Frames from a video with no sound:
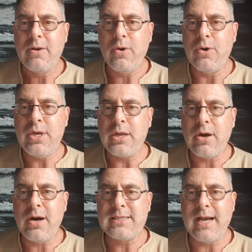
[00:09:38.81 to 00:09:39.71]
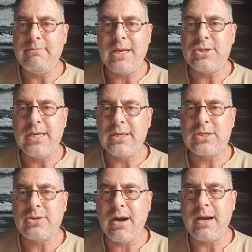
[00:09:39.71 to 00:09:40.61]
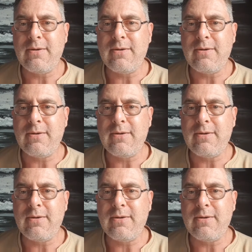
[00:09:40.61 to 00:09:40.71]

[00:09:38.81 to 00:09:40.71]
oh, you guys aren't mentioning Australian